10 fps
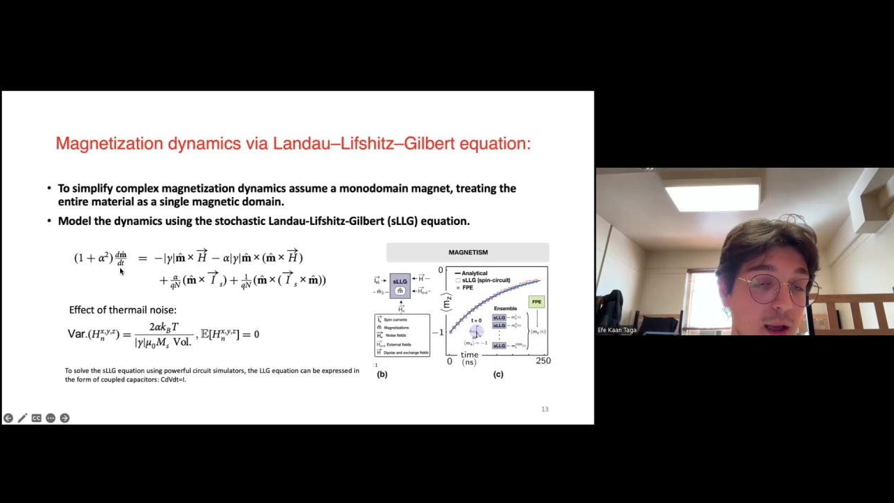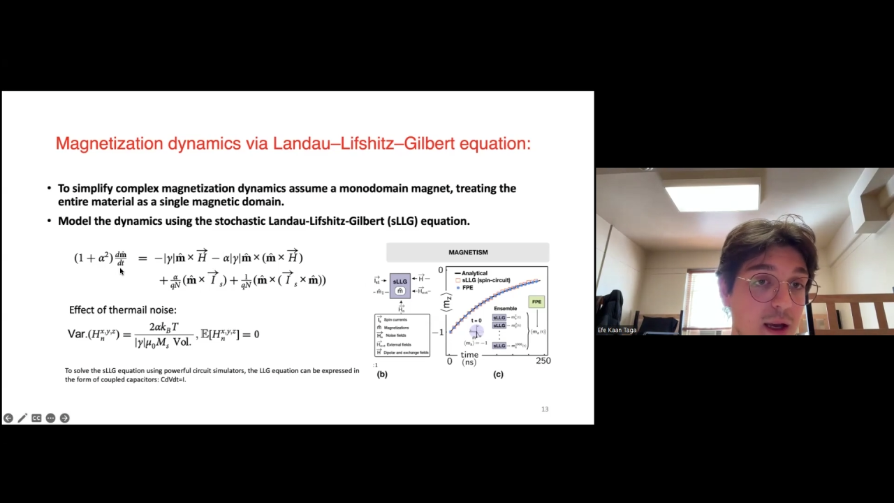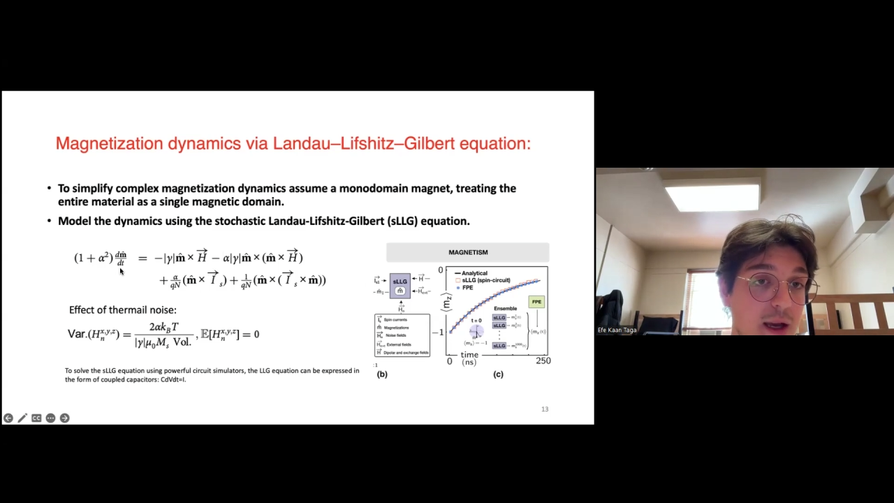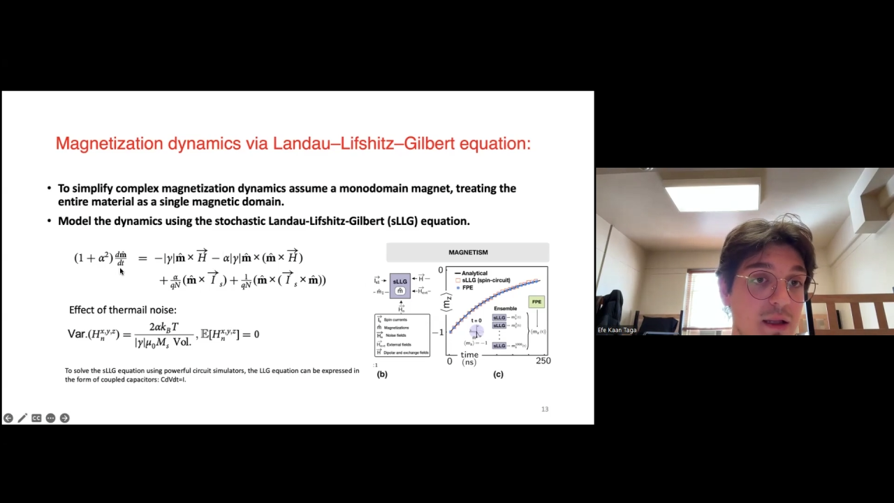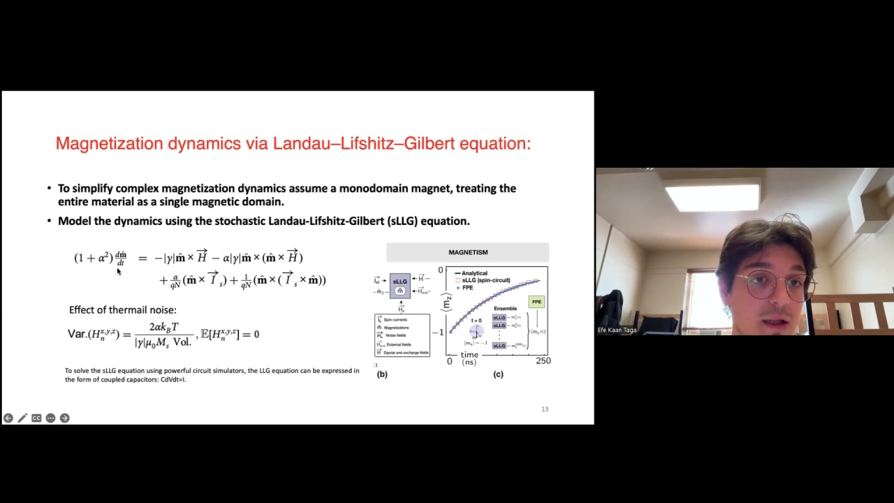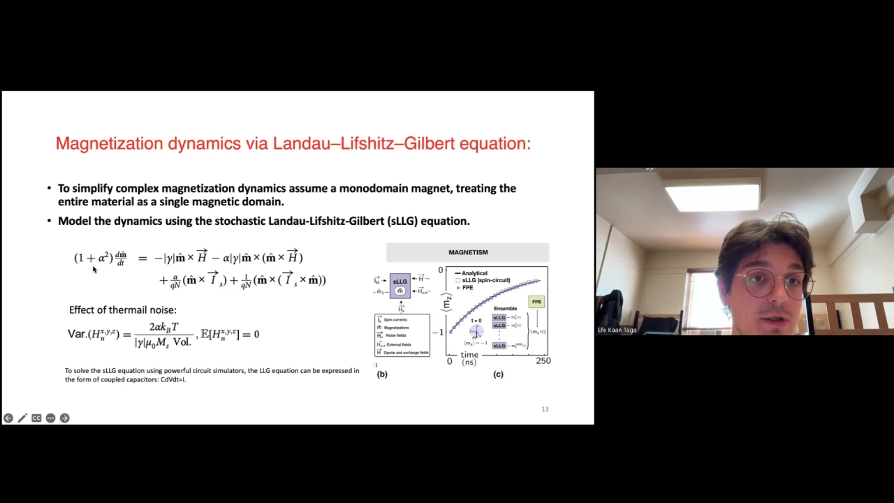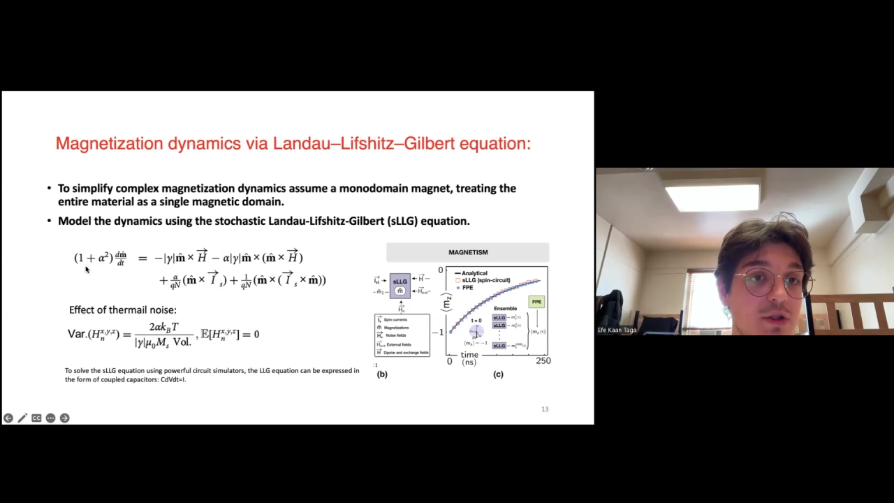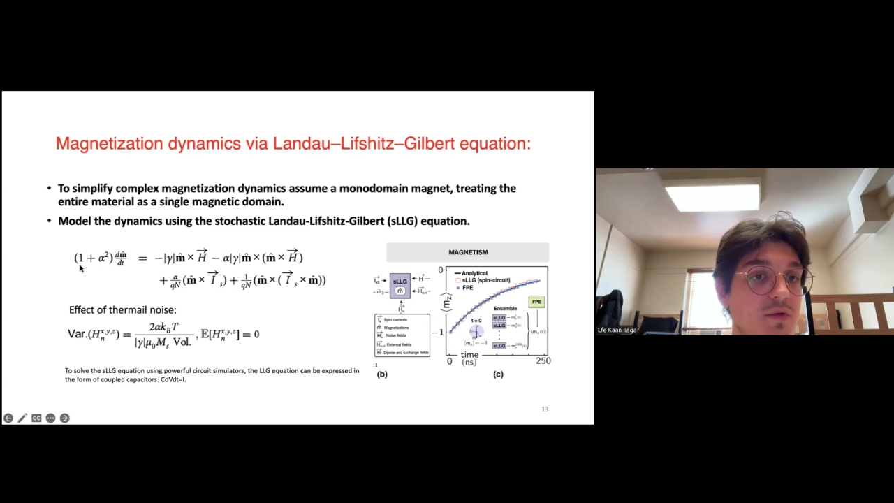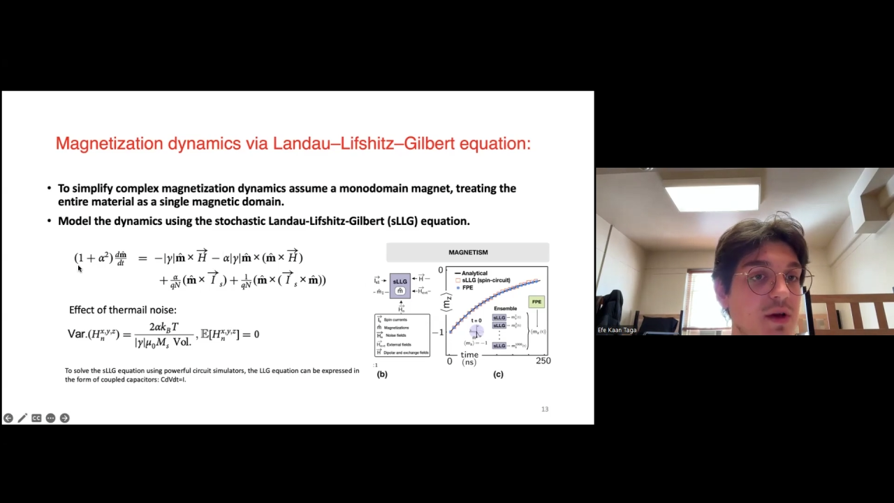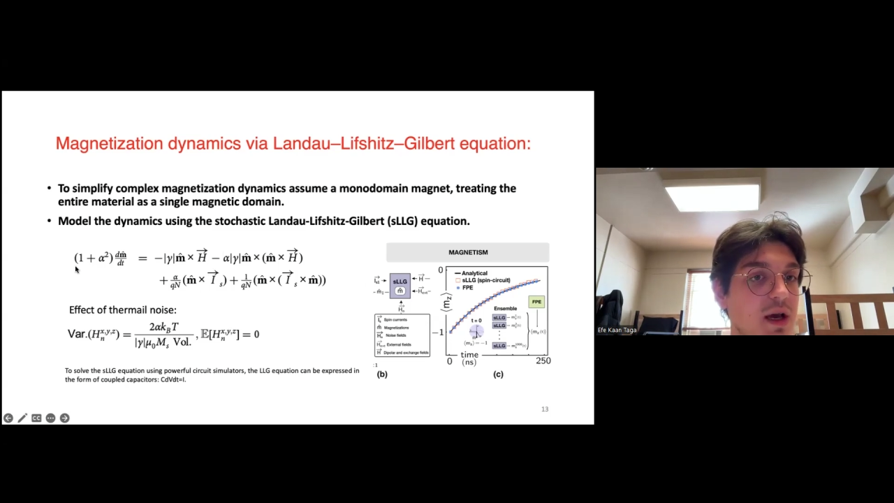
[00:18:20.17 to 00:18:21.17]
And
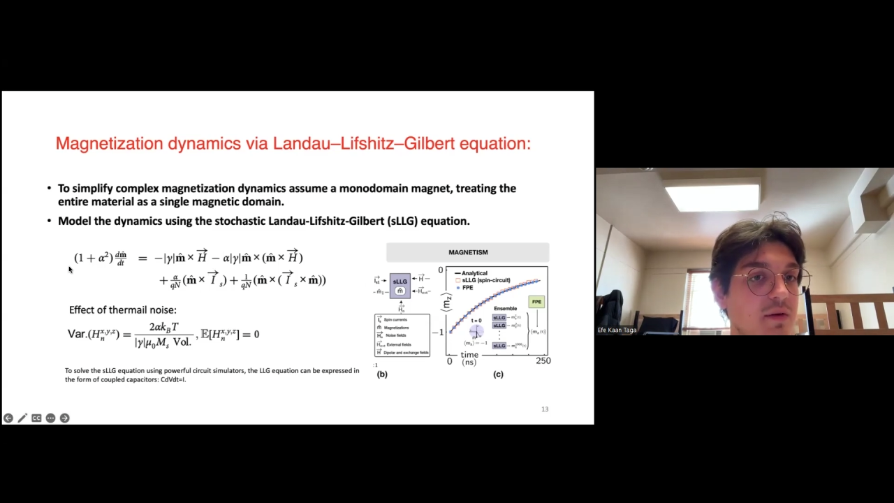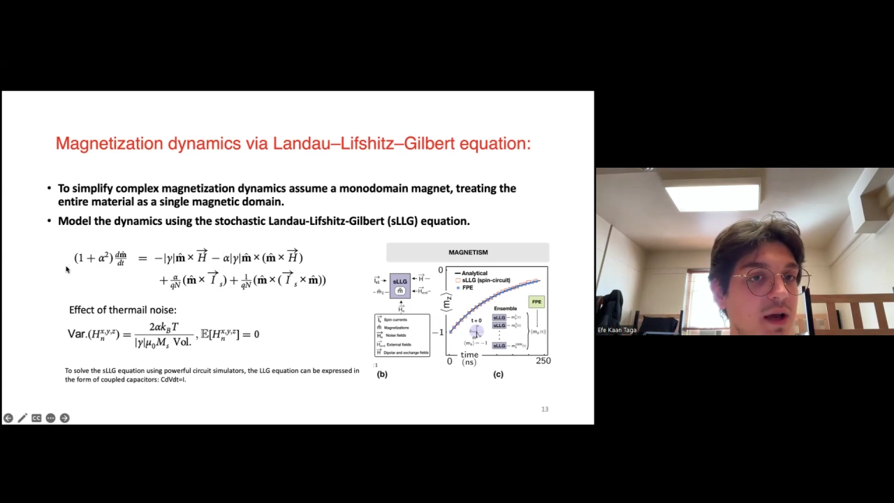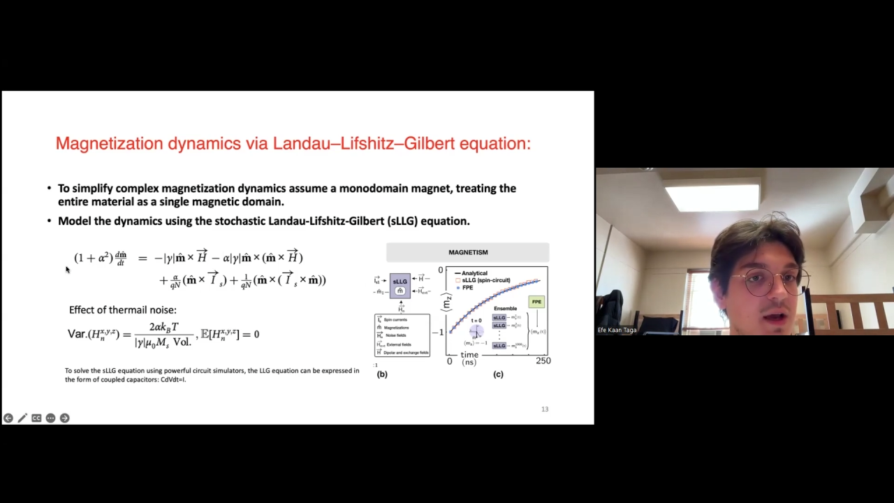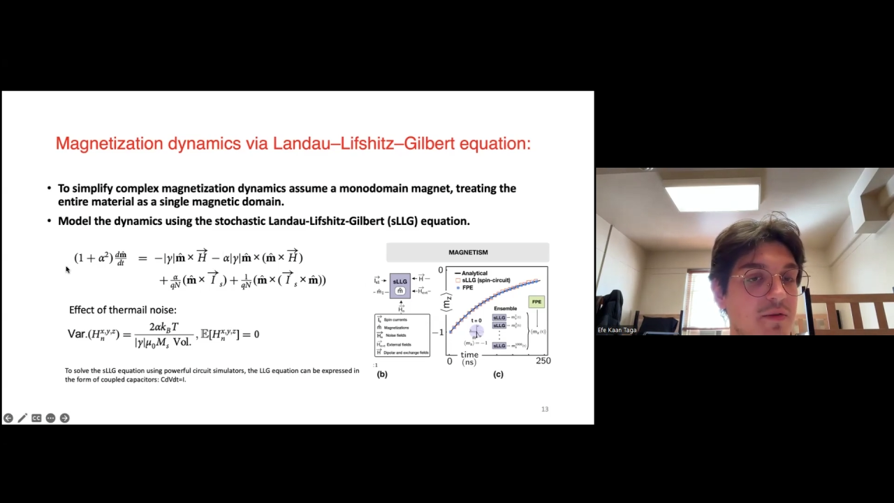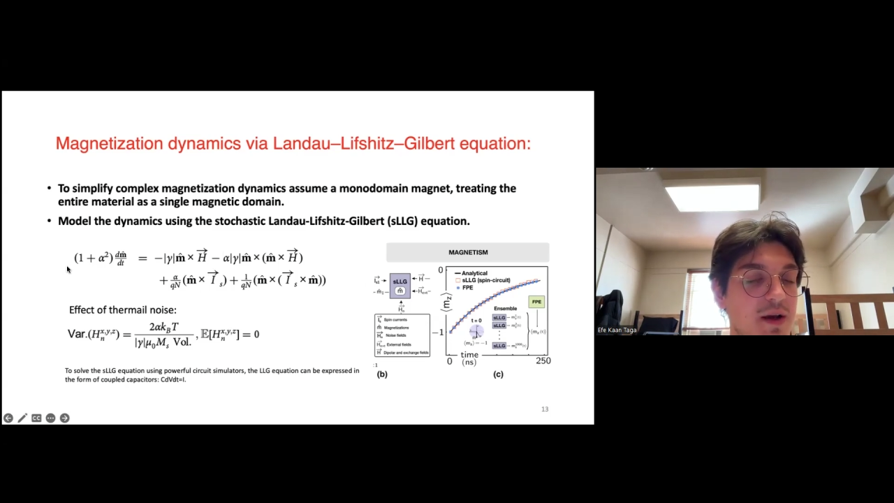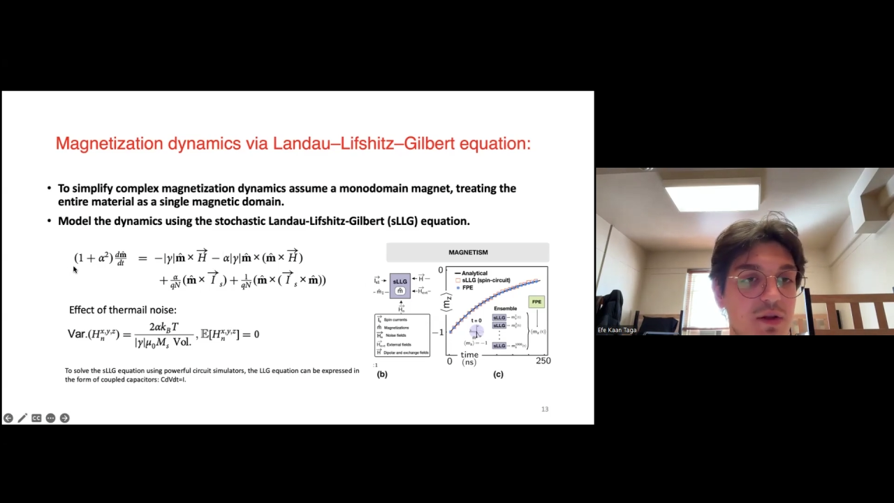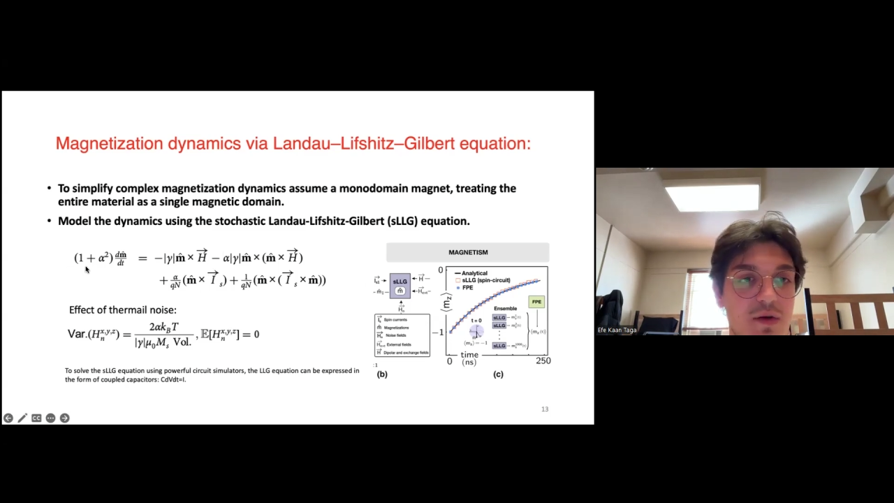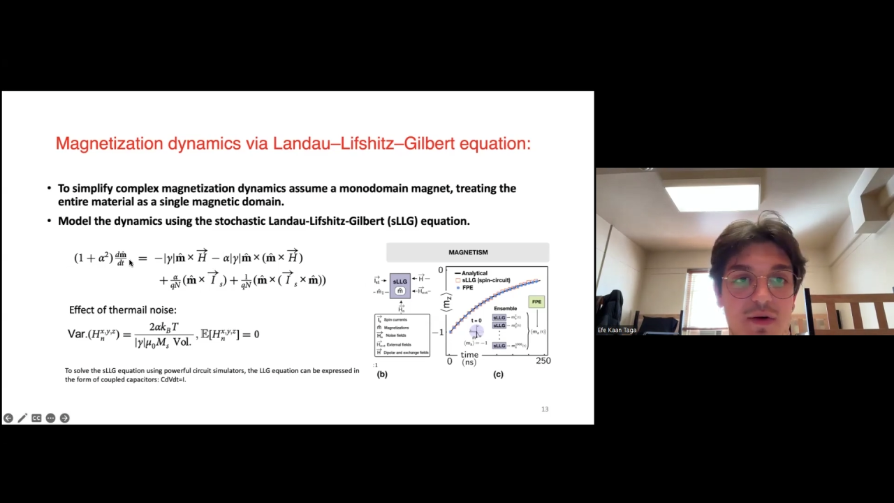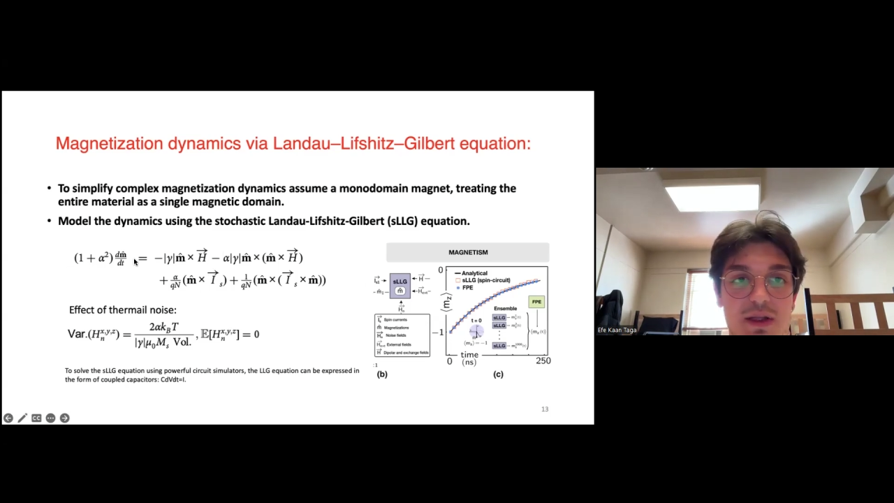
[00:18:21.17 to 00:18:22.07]
also we have an effect of a